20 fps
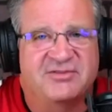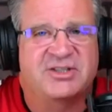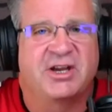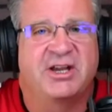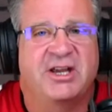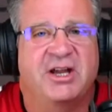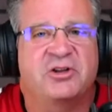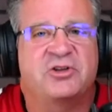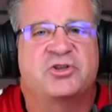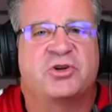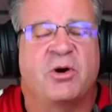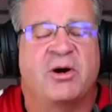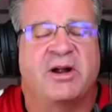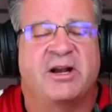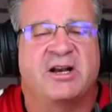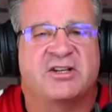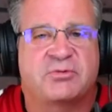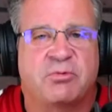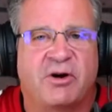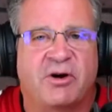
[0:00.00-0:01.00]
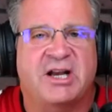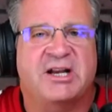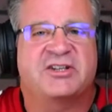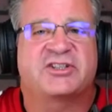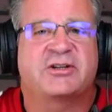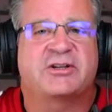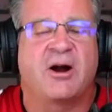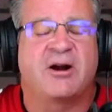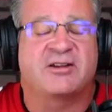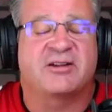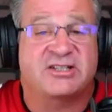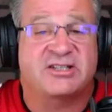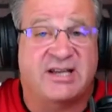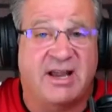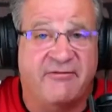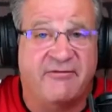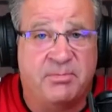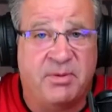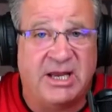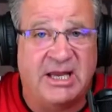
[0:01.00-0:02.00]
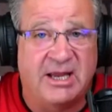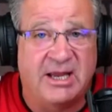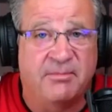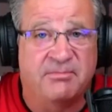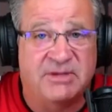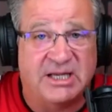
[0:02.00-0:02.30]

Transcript: So he'll join us. We're going to start 7 p.m.